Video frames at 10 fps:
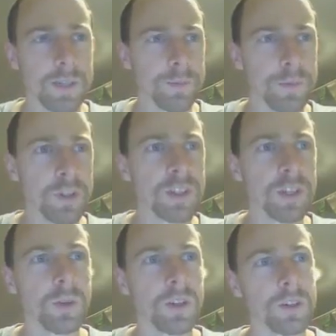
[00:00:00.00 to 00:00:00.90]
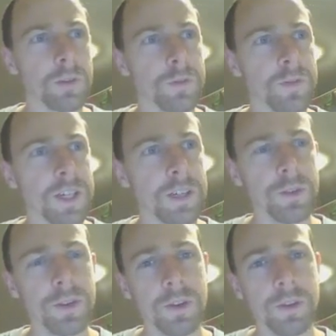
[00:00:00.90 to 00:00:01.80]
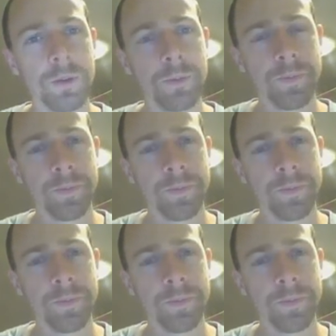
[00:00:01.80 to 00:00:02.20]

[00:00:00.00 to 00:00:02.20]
First thing you want to do, file new,